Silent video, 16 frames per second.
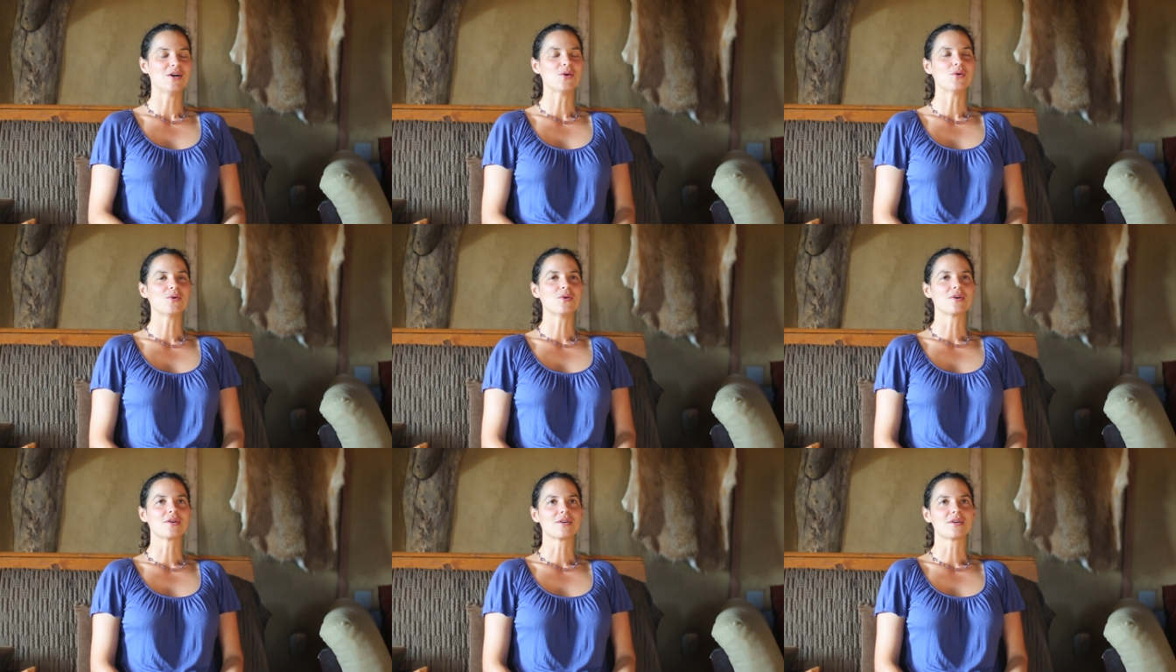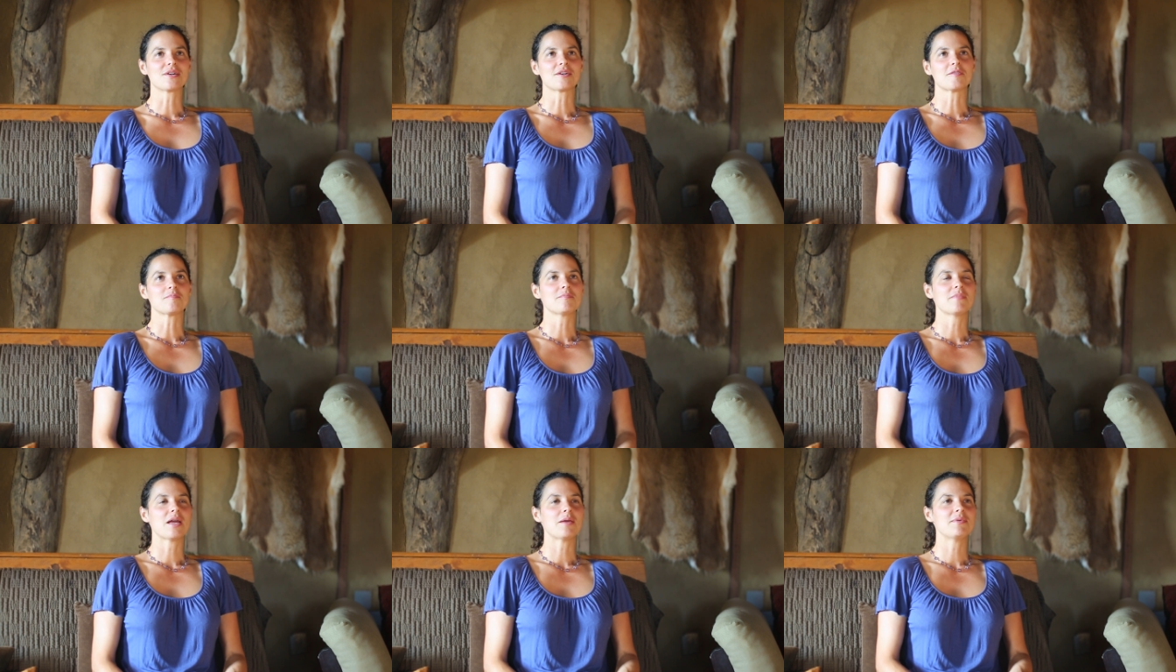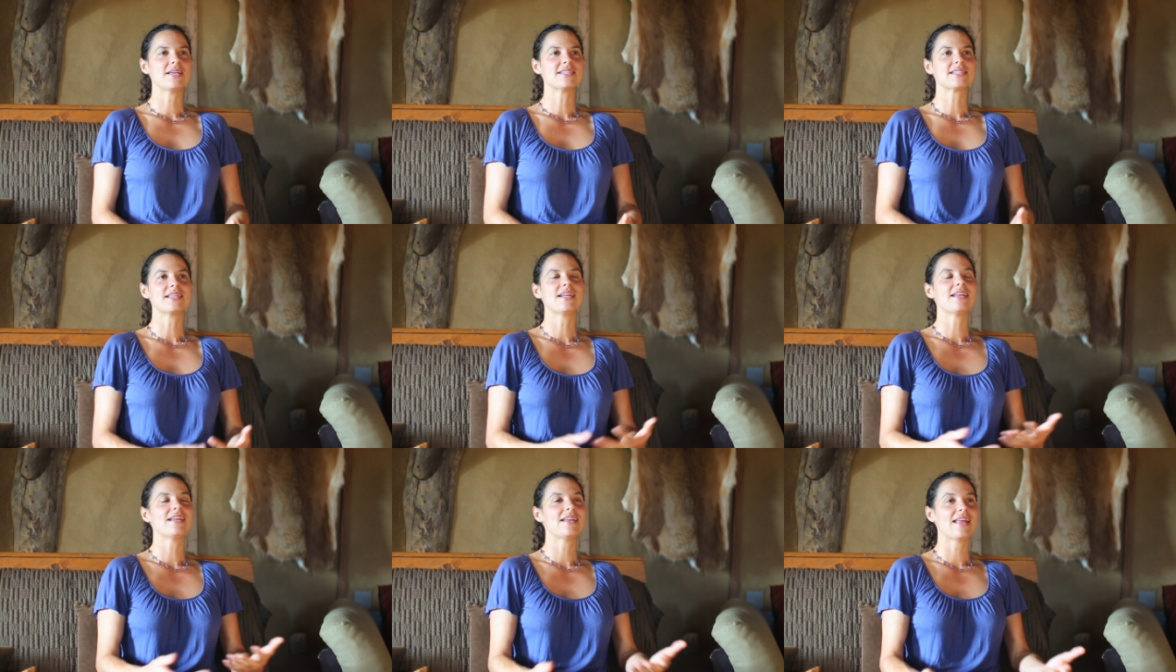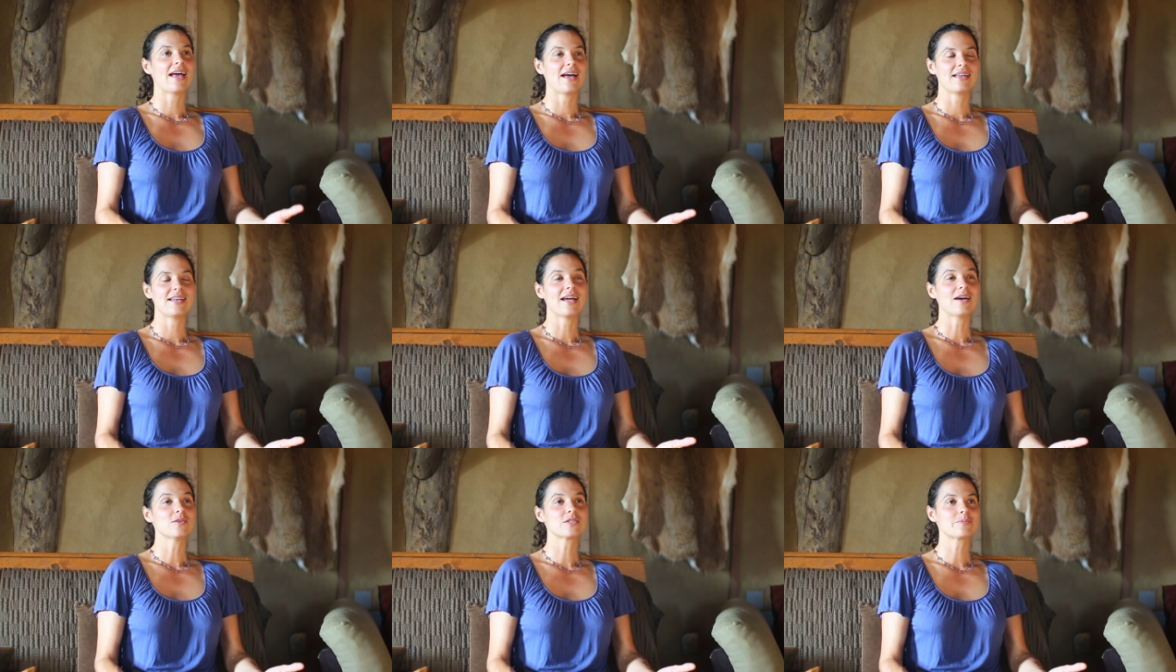Or maybe it's an
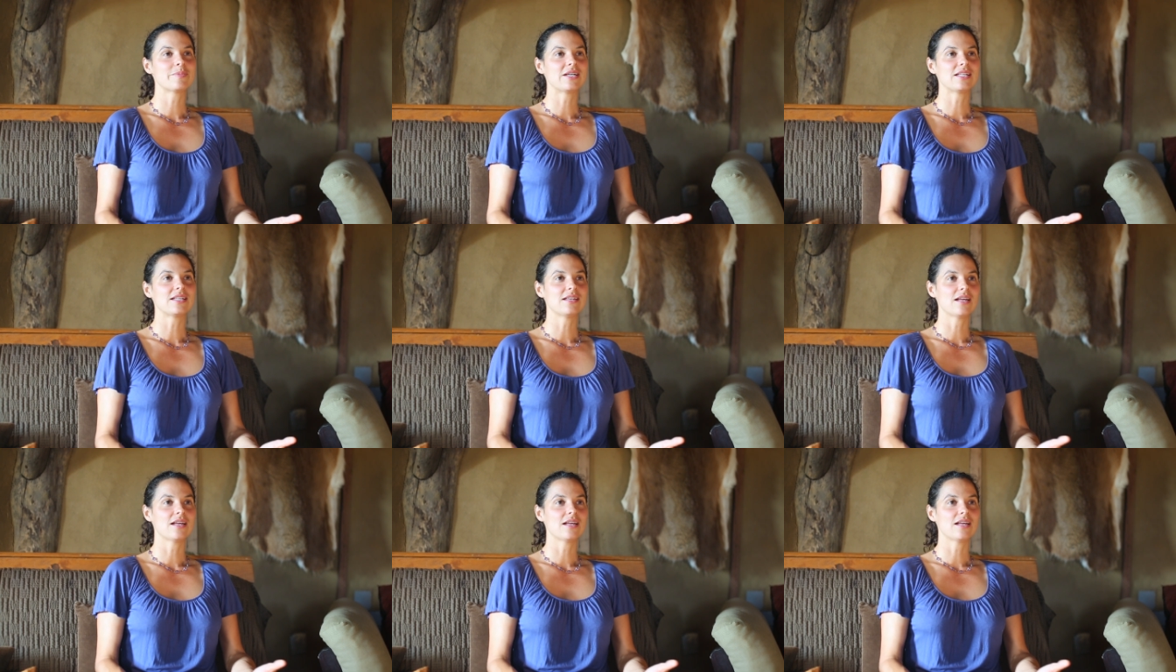announcement